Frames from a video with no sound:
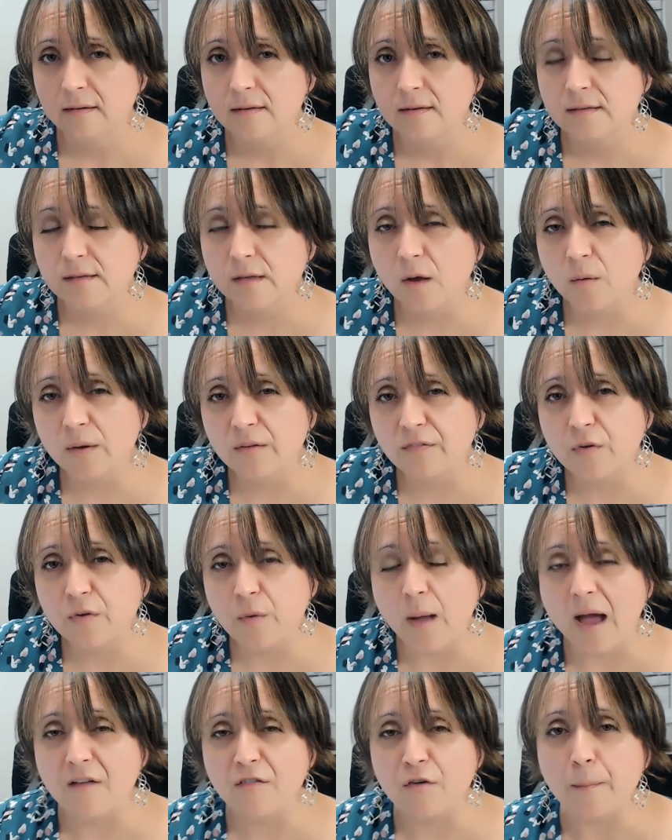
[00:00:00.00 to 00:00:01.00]
So if you
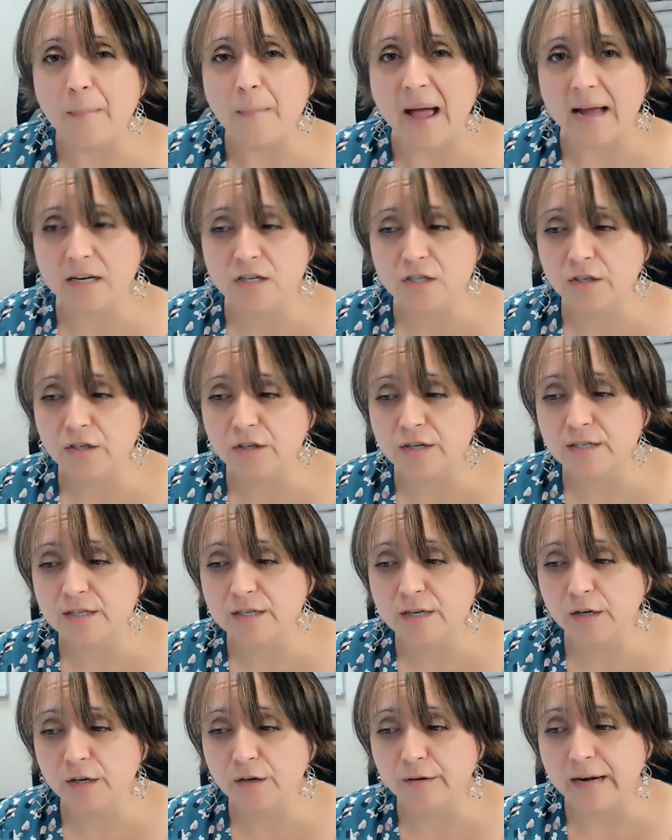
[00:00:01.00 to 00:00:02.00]
have a bachelor's
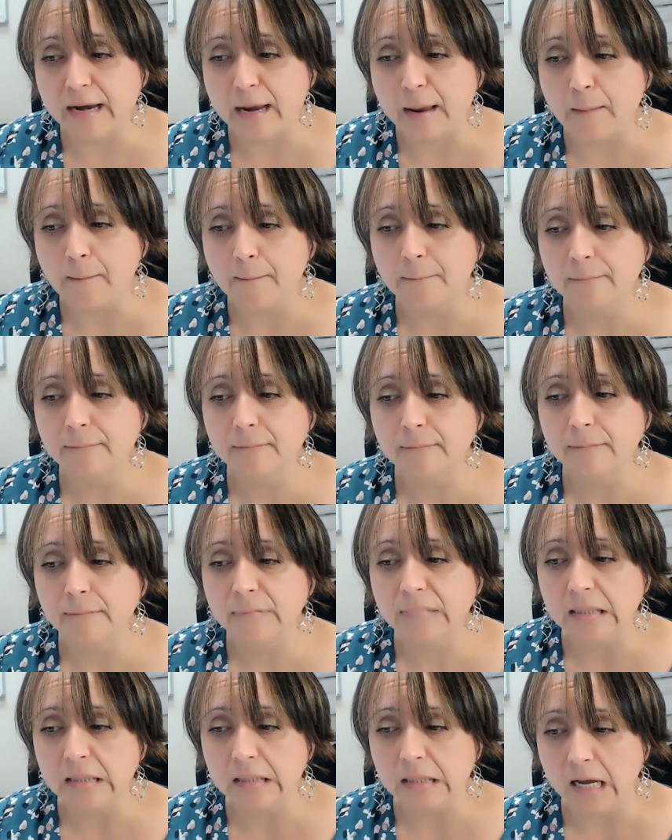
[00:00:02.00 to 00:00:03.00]
degree
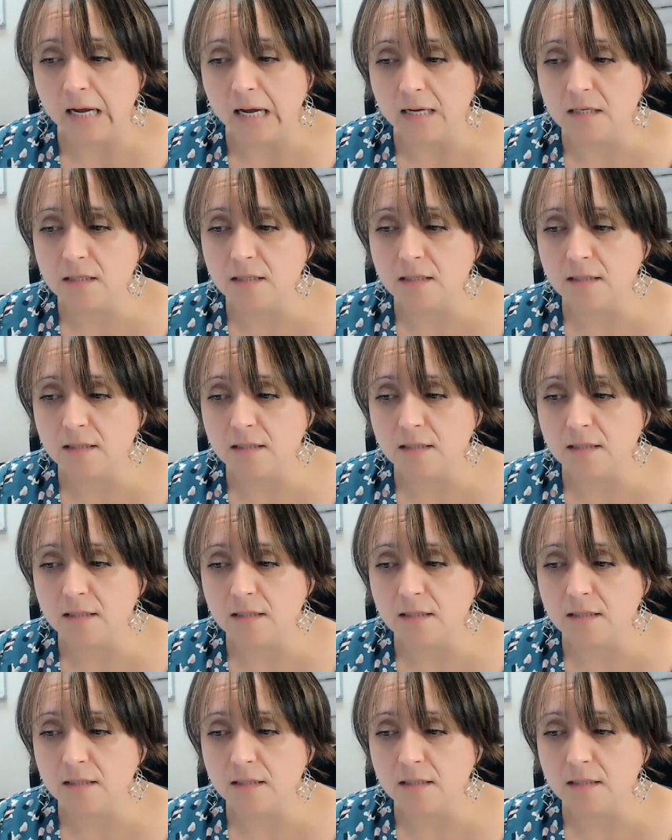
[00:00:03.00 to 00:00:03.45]
plus